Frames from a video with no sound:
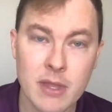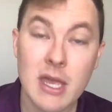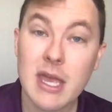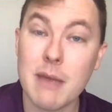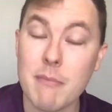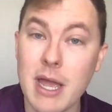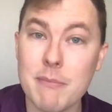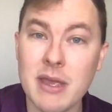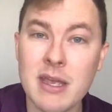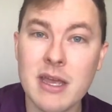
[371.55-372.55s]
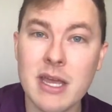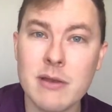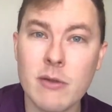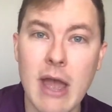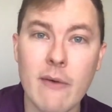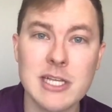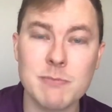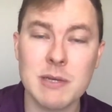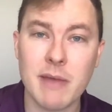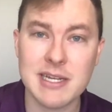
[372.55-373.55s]
It might be in how I
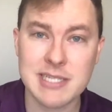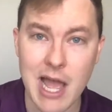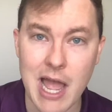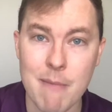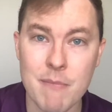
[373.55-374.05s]
spend my time.